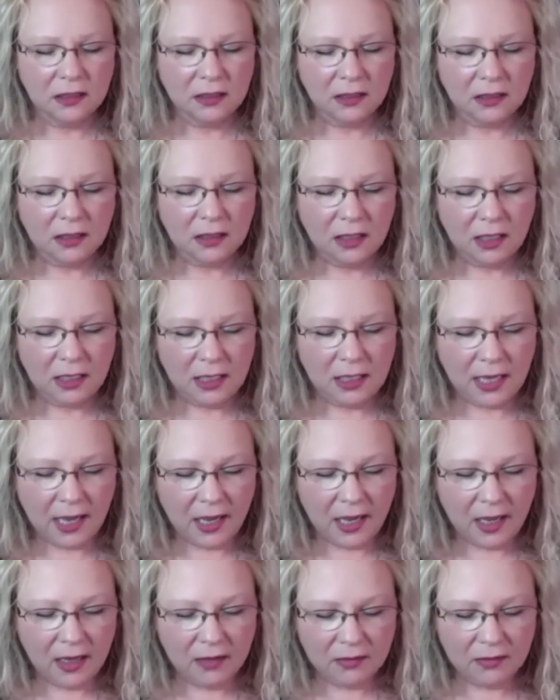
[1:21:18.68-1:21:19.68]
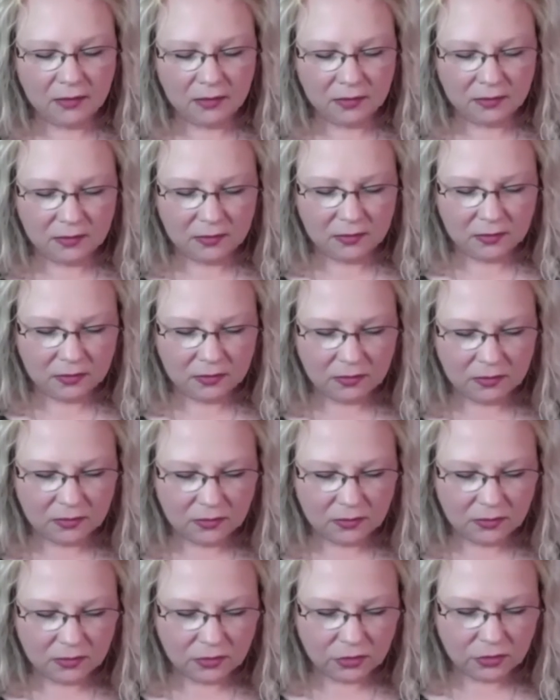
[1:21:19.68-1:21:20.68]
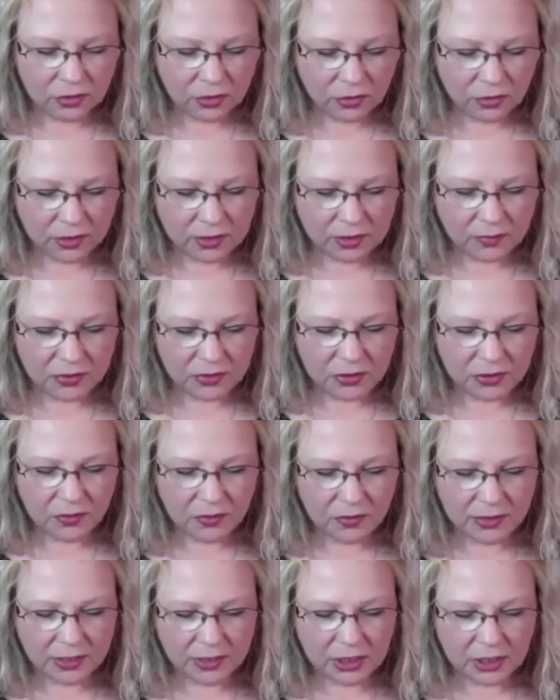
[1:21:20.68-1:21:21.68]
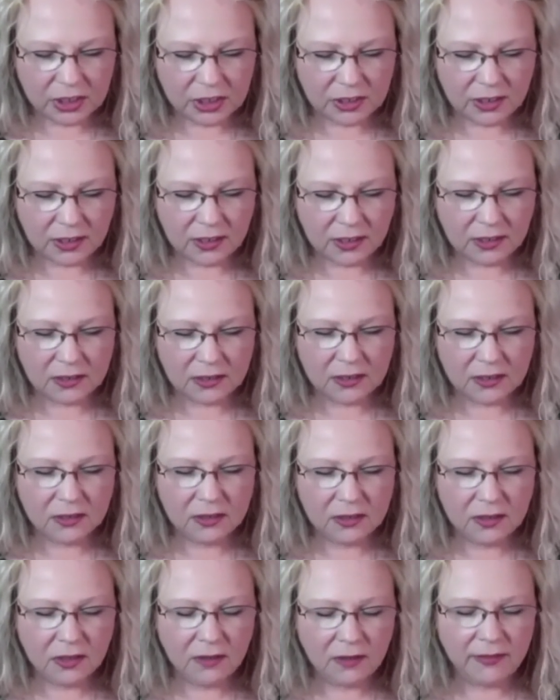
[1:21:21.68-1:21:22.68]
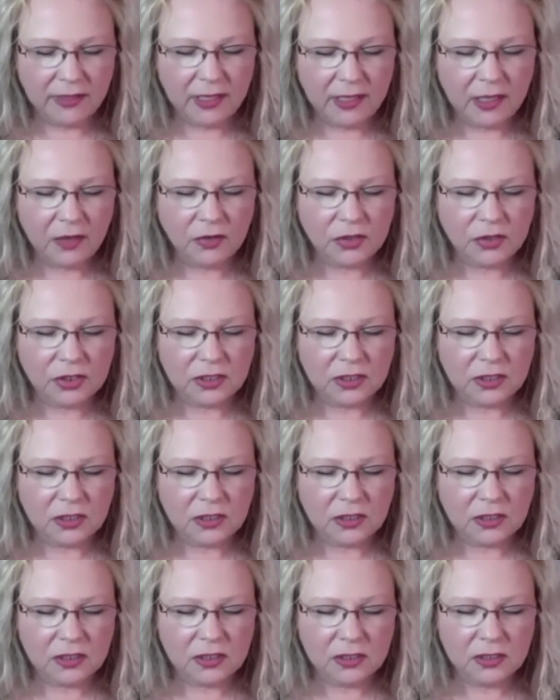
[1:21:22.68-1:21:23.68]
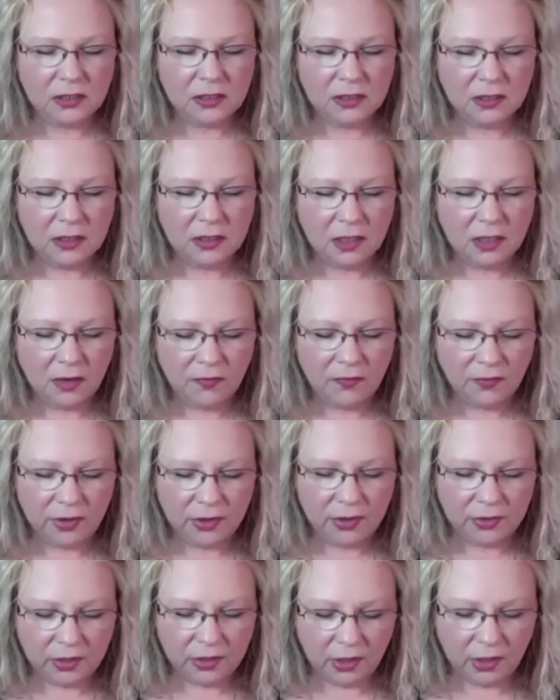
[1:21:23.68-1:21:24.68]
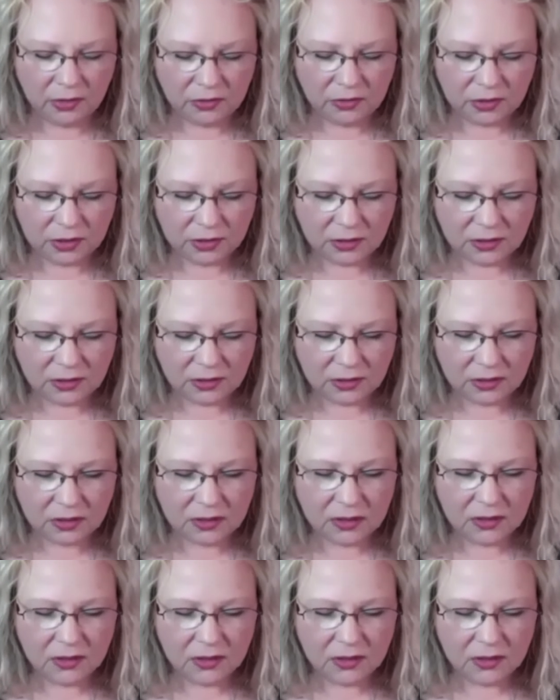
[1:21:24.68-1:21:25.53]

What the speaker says: And now, turquoise blue energies of the oceans, of earth oceans,